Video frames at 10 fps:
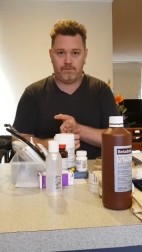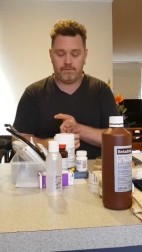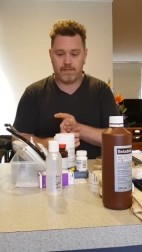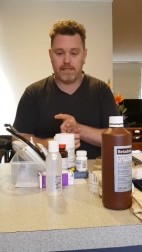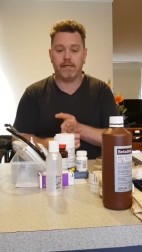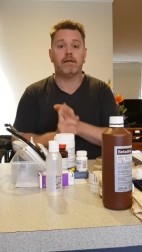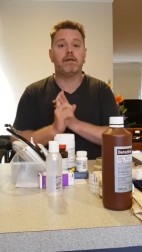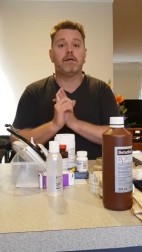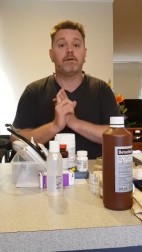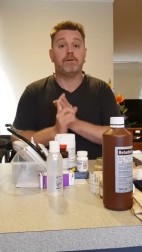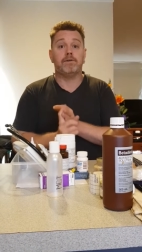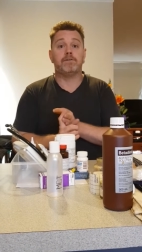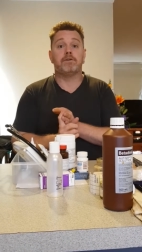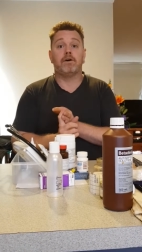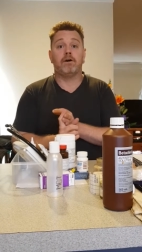Okay? Use
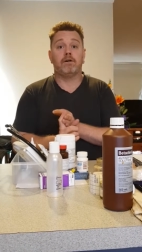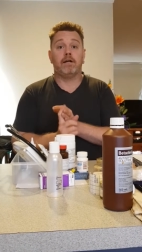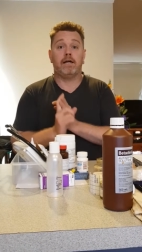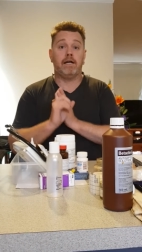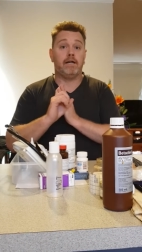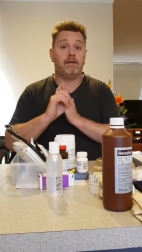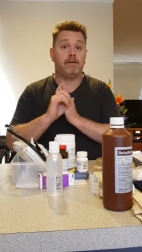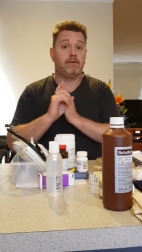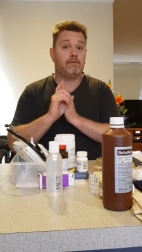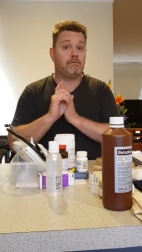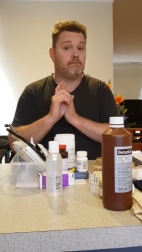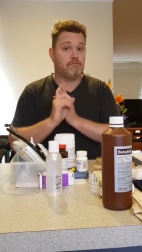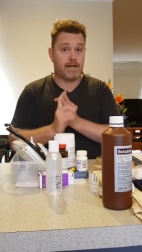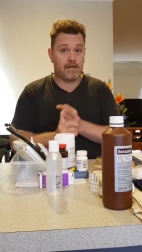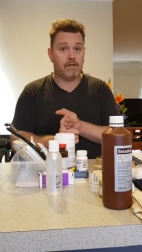it on a
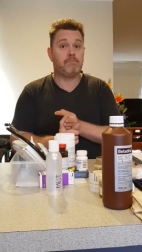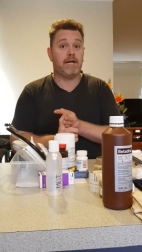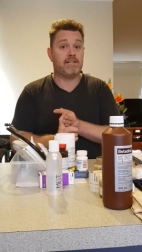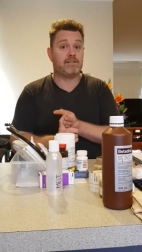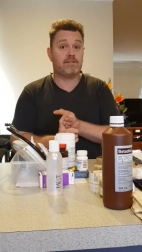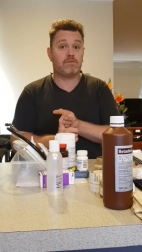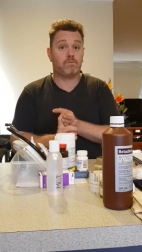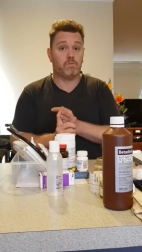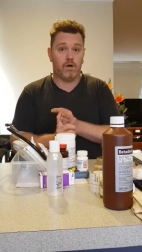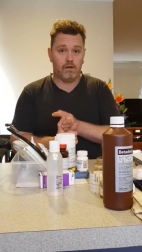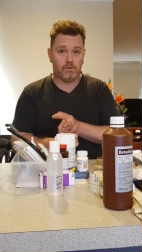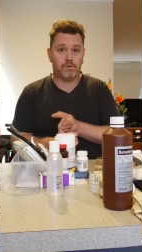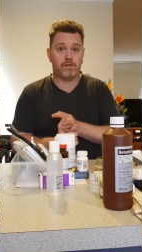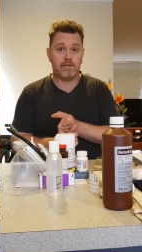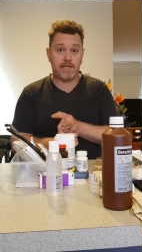regular basis while the
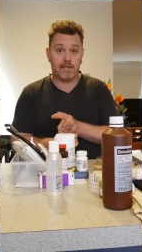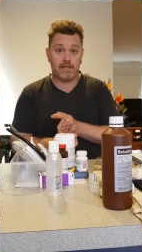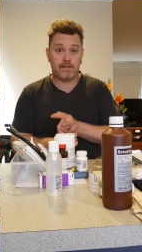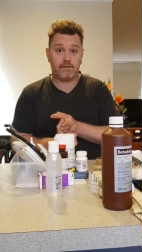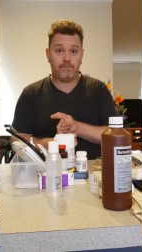wound is healing,